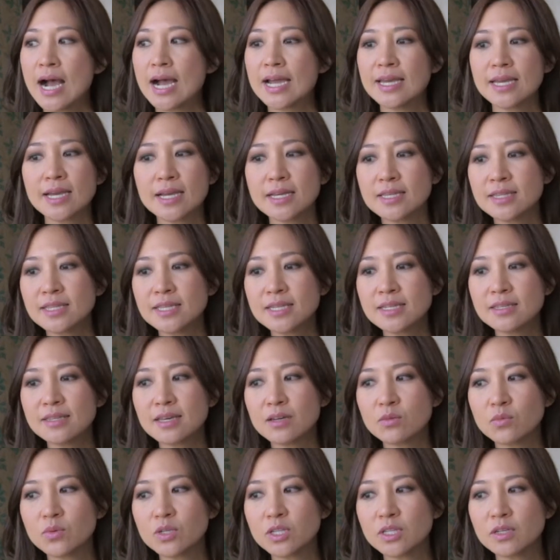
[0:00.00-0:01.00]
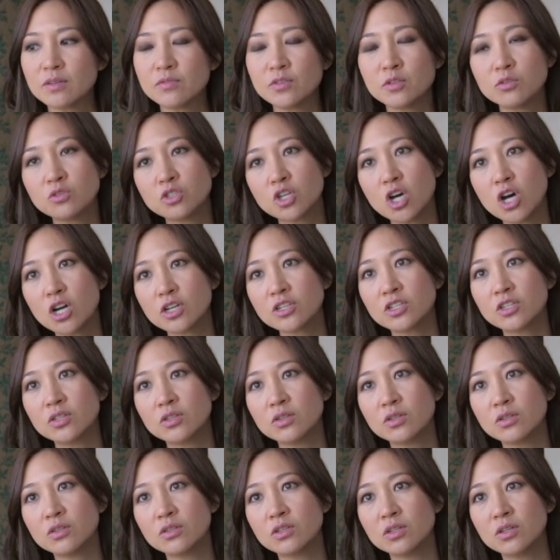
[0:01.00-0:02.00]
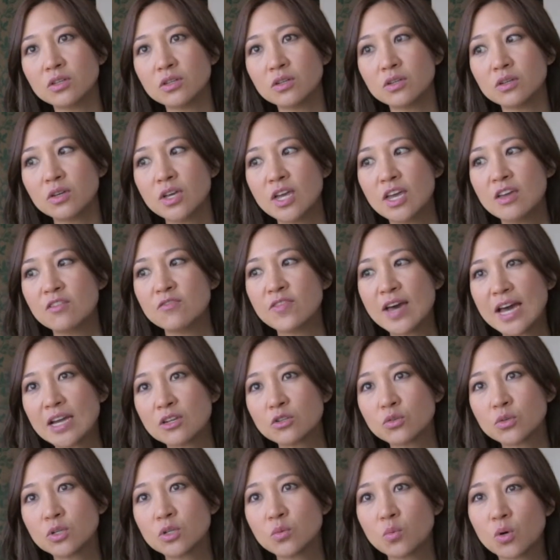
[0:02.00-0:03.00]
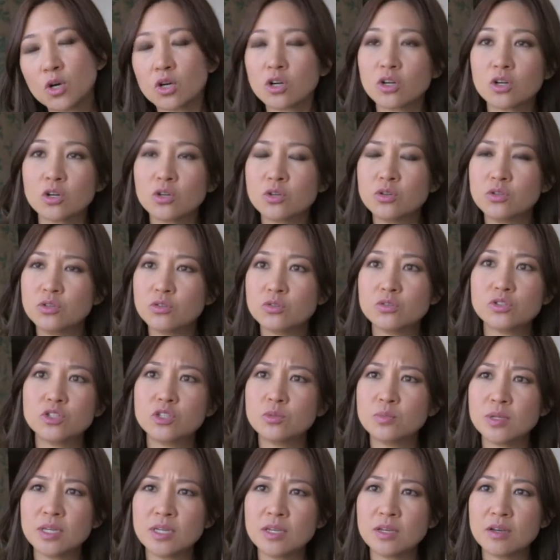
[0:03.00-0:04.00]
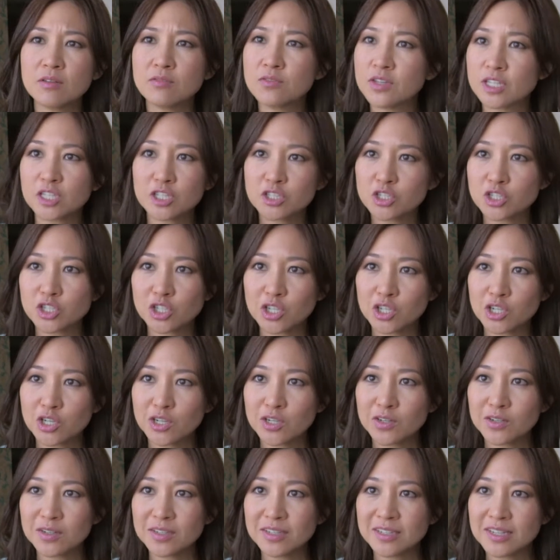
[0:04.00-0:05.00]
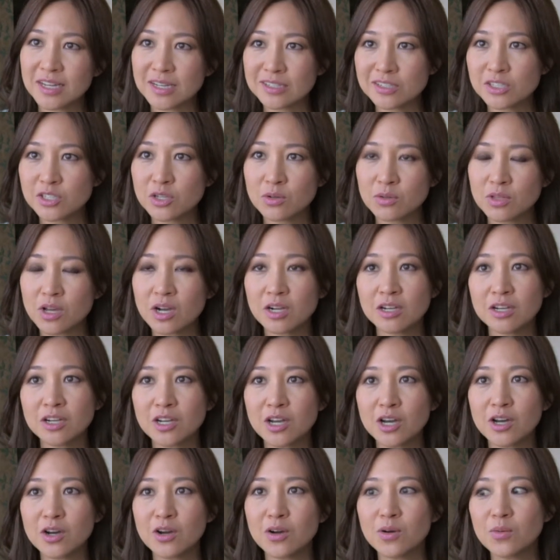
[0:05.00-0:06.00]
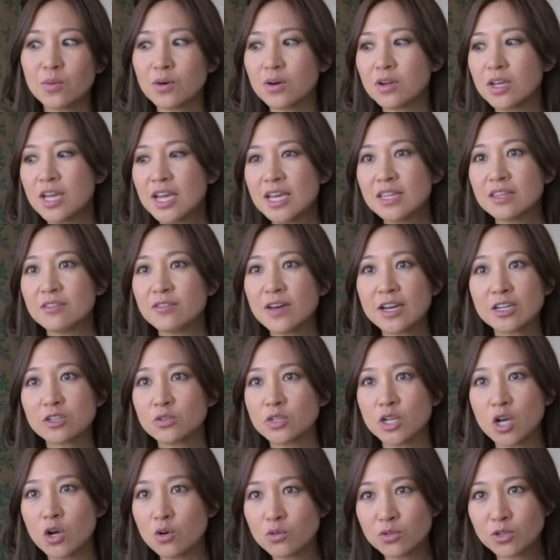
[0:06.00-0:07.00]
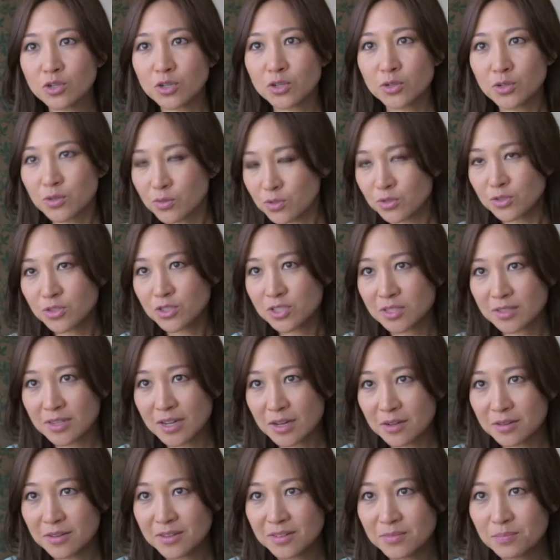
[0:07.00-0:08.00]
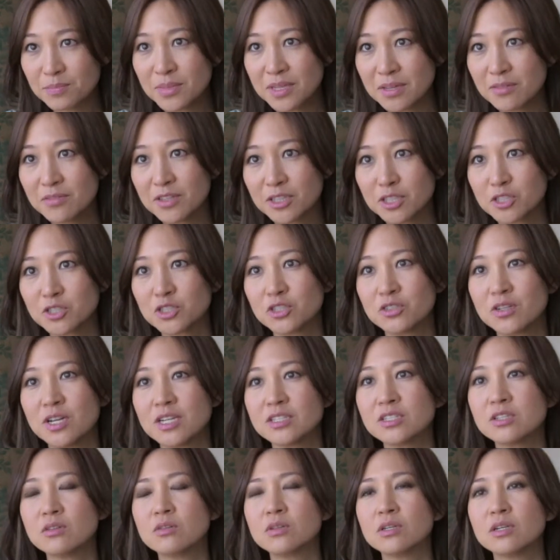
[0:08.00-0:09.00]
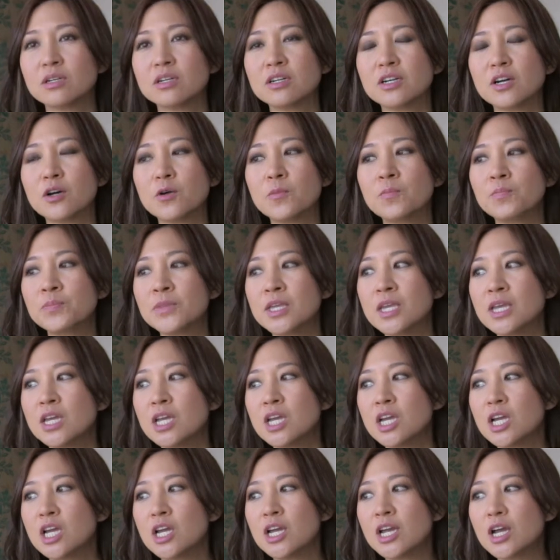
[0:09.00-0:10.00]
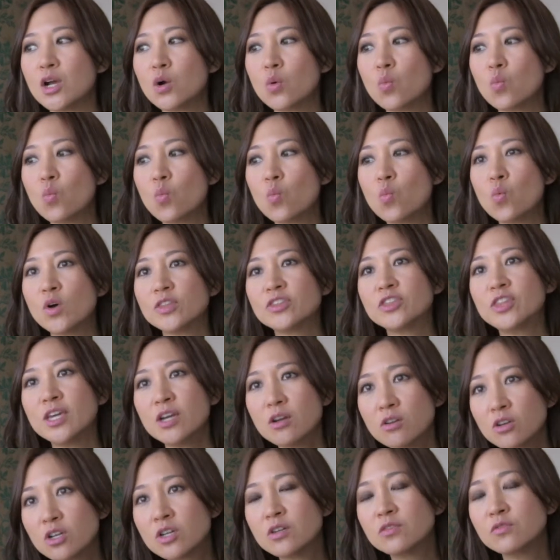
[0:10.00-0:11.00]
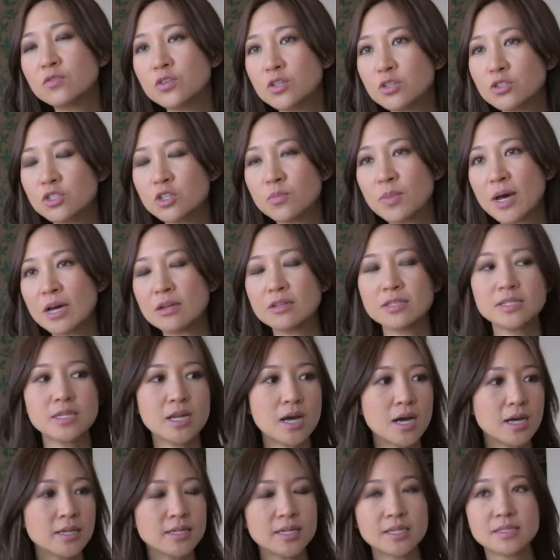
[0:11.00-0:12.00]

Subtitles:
I think that really, if you talk to the factory worker who used to be a villager not so long ago, or the factory owner who used to not be a villager not so long ago, what they're confused about is not